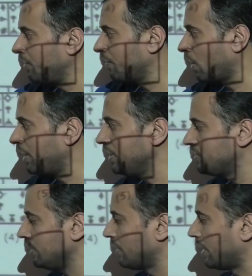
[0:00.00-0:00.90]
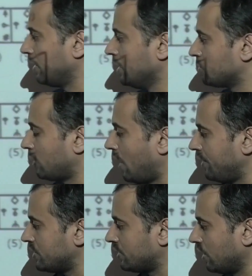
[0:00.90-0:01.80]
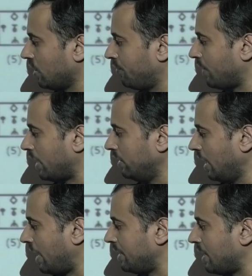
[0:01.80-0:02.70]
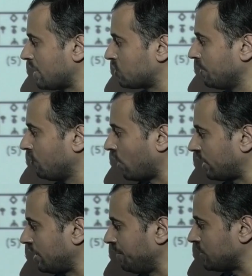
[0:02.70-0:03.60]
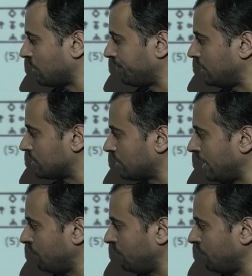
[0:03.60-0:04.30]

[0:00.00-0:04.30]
We have already seen that. So now it is a turn of 1 and it has to be water image of this, right?